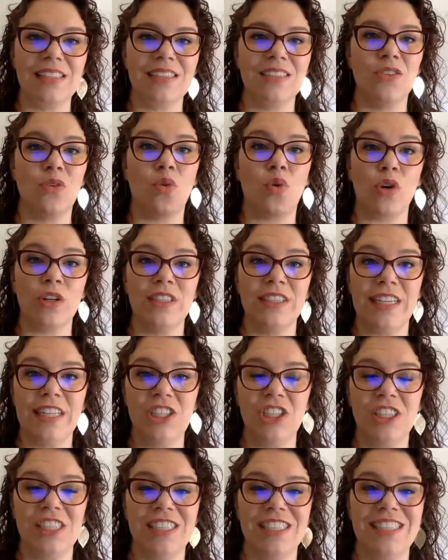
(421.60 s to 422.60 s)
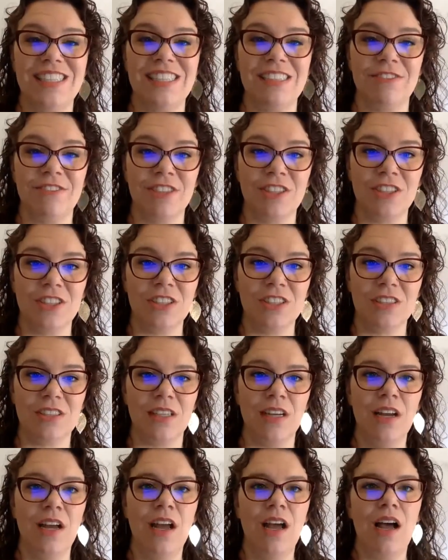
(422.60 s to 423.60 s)
Coordination is difficult.
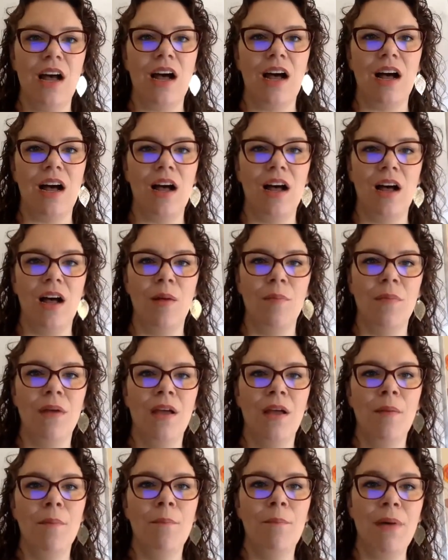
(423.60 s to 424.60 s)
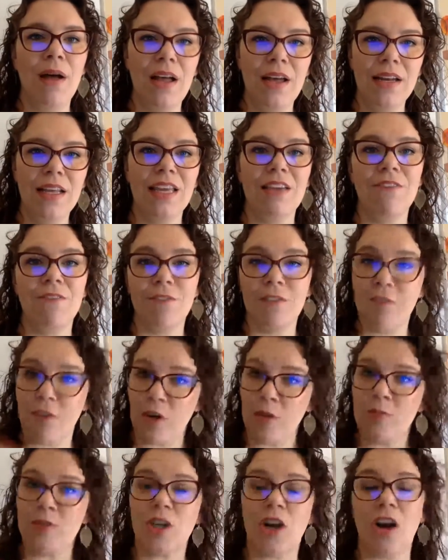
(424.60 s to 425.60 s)
Um, but if
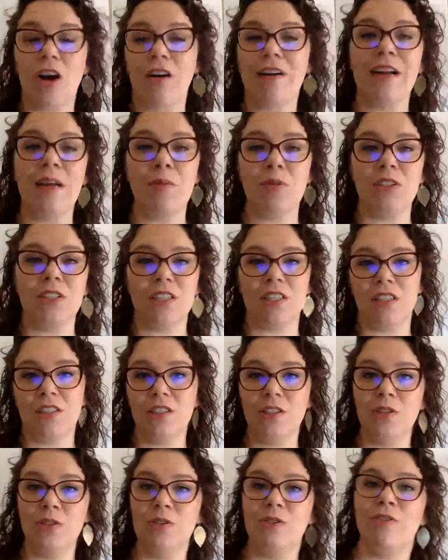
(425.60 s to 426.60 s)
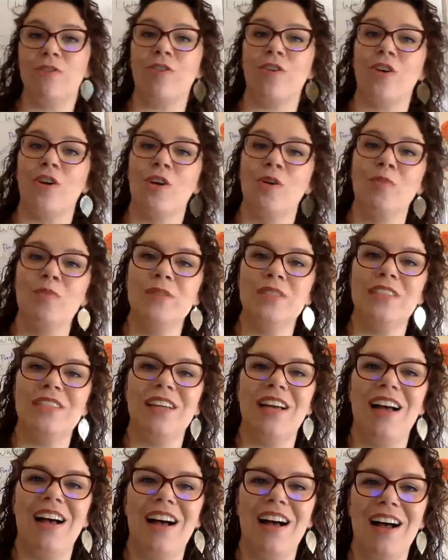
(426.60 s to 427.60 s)
firms are able to collude, firms
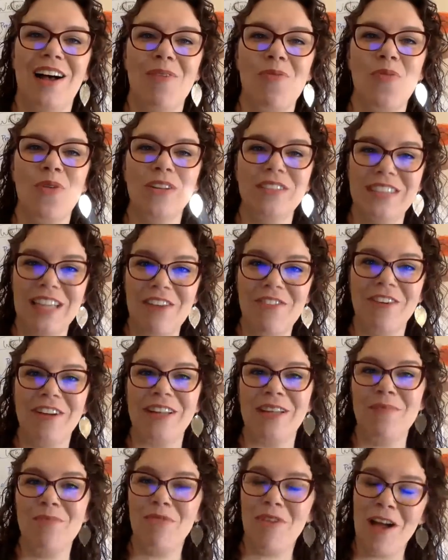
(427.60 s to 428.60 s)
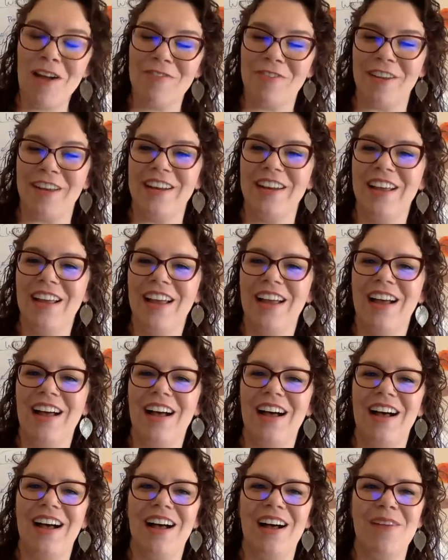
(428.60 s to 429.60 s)
um, will definitely profit.
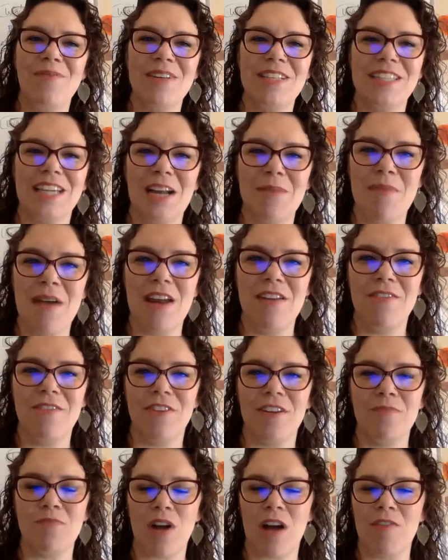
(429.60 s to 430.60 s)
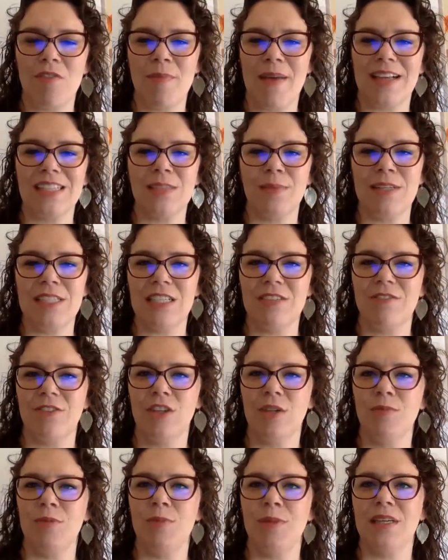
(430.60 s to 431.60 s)
Um, it's going to benefit profit maximizing
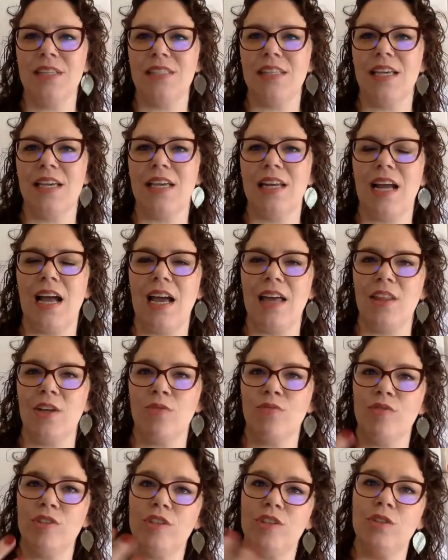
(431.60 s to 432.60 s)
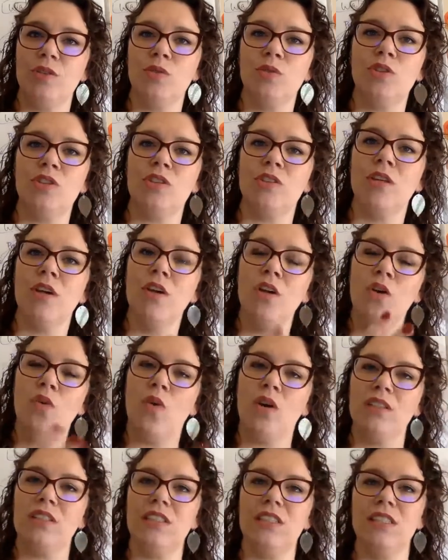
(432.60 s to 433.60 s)
firms because they can either reduce
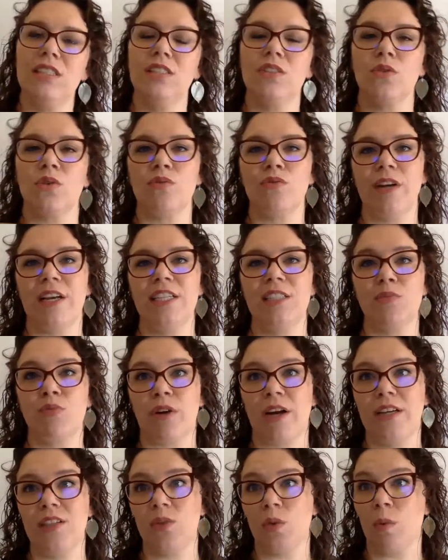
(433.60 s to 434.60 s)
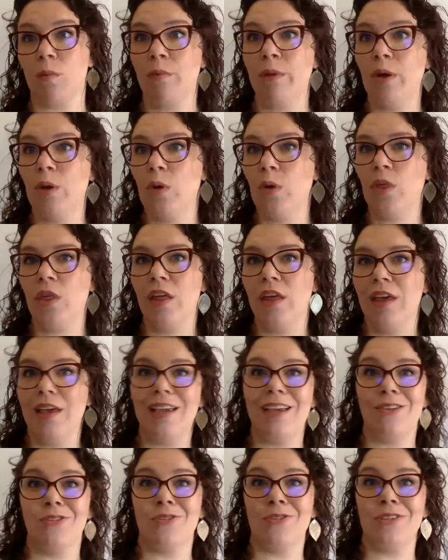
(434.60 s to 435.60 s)
quantities or raise price or both
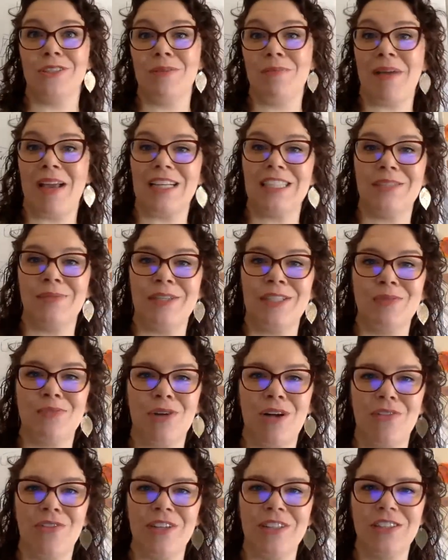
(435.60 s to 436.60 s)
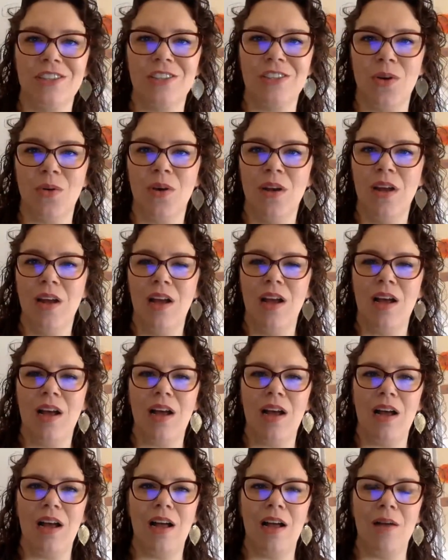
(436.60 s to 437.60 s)
in order to maximize profits. So
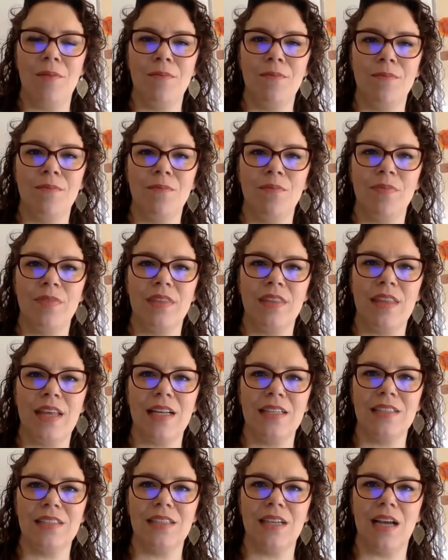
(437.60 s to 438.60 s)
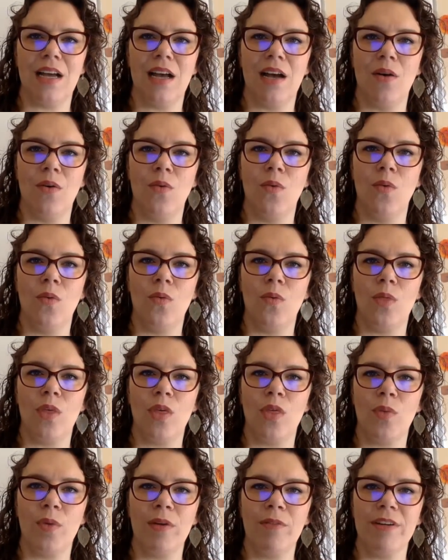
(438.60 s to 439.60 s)
um, that's uh, the
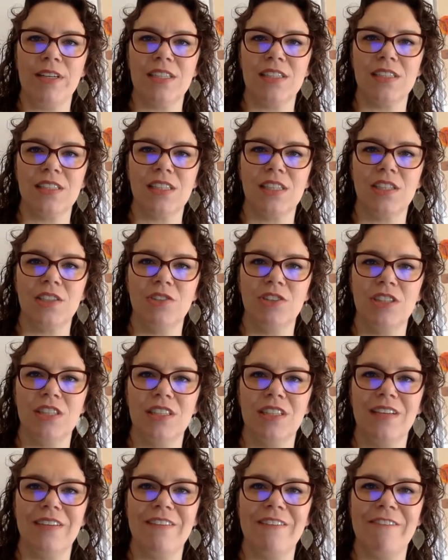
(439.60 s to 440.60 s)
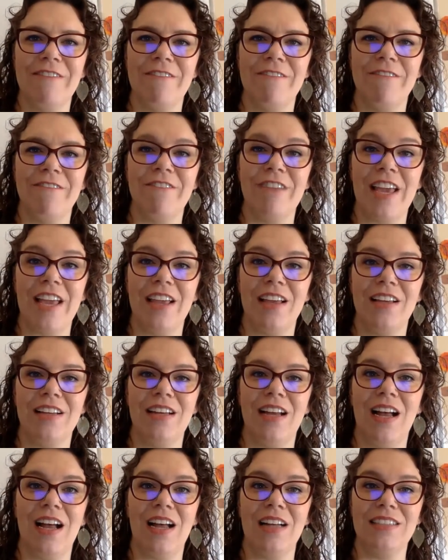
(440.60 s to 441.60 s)
three reasons collusion fa
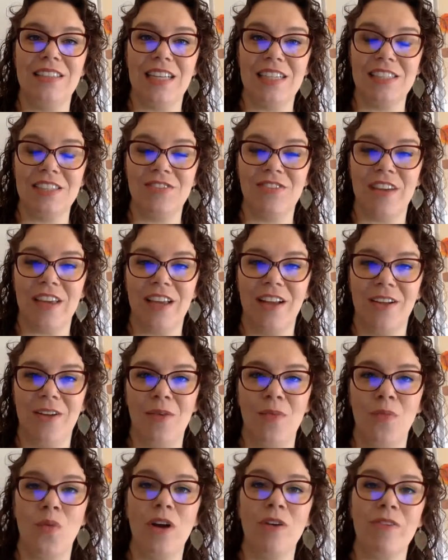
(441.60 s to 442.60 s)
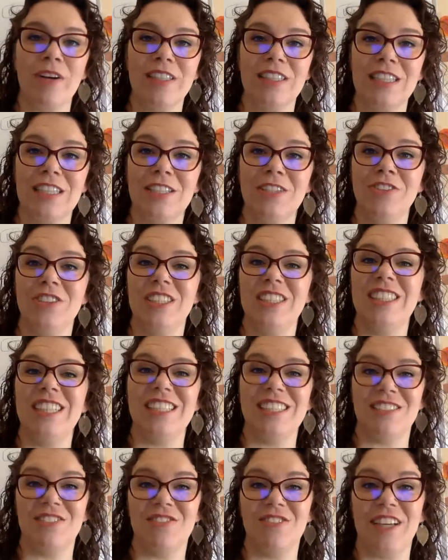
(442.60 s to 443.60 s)
uh, does fail. And one reason collusion
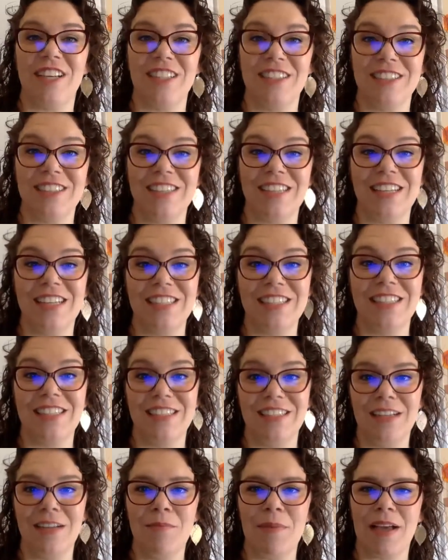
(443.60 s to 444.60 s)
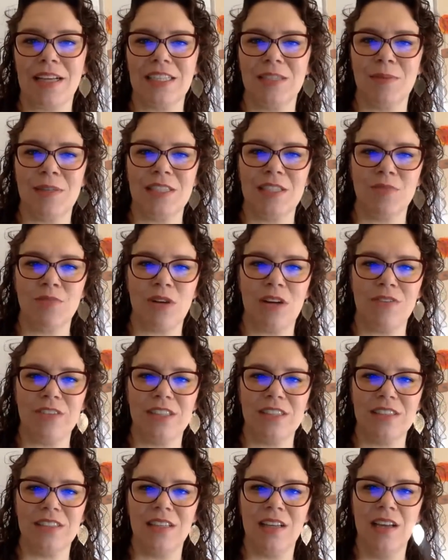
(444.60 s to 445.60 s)
doesn't fail is that it maximizes
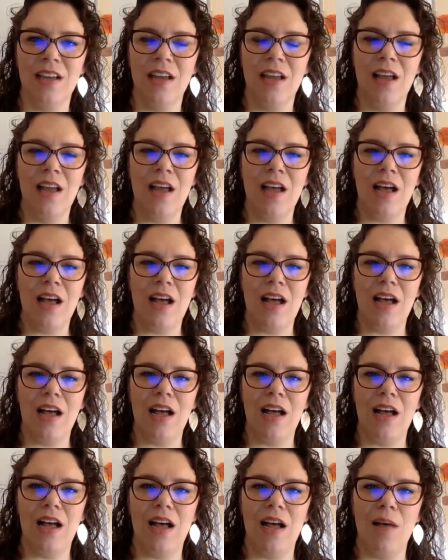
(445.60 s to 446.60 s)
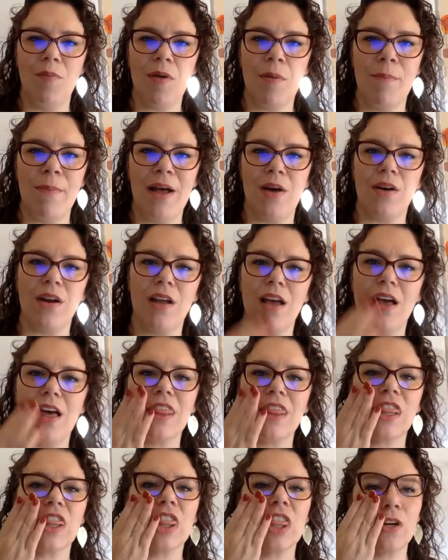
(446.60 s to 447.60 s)
profits. Um, about a
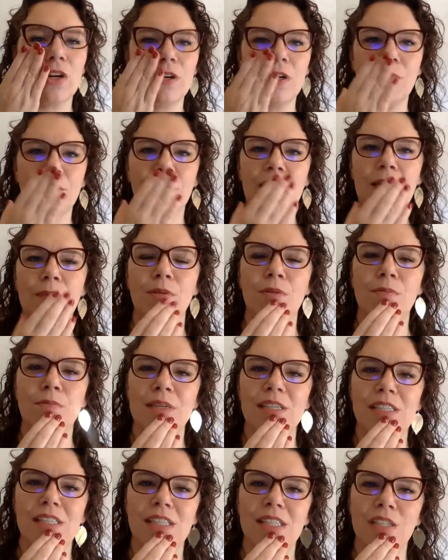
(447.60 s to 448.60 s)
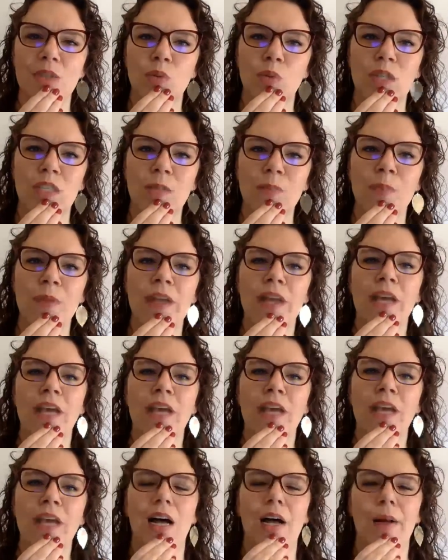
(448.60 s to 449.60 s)
third of people missed this one.
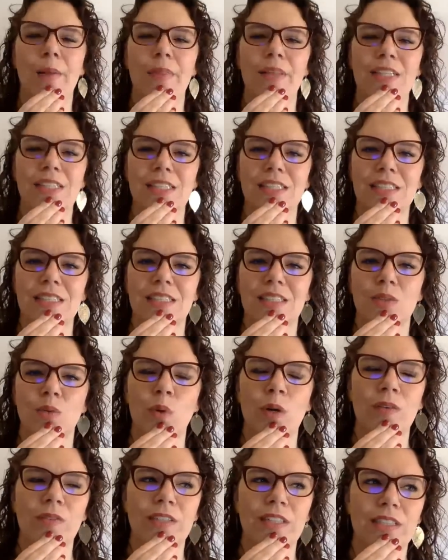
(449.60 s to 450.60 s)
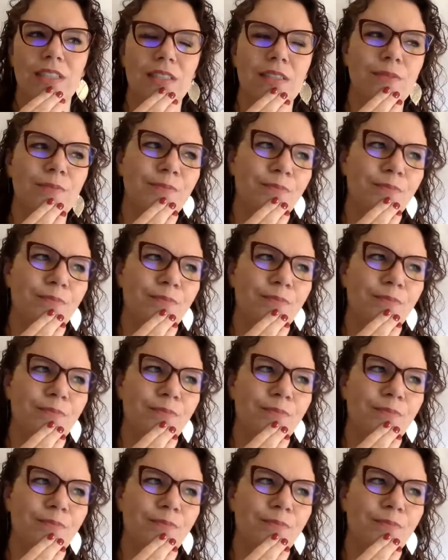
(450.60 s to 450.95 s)
Um, this is sort of a